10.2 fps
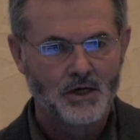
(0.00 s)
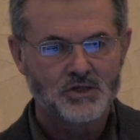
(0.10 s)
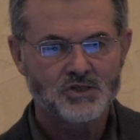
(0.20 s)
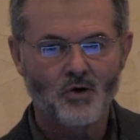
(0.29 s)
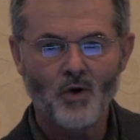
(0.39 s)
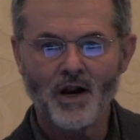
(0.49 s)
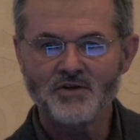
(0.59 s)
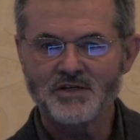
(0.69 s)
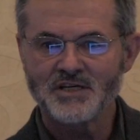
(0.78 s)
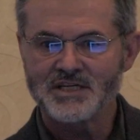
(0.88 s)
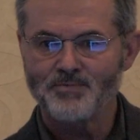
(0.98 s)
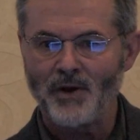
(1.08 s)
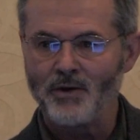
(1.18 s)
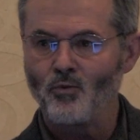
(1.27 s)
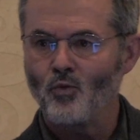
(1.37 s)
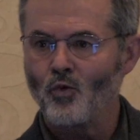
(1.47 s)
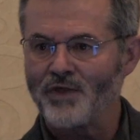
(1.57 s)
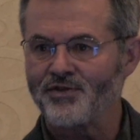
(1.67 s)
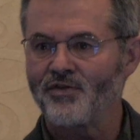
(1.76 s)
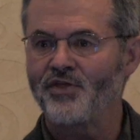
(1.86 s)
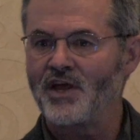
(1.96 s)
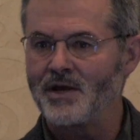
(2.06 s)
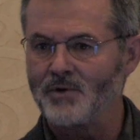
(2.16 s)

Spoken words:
So what I'll just explain what the theme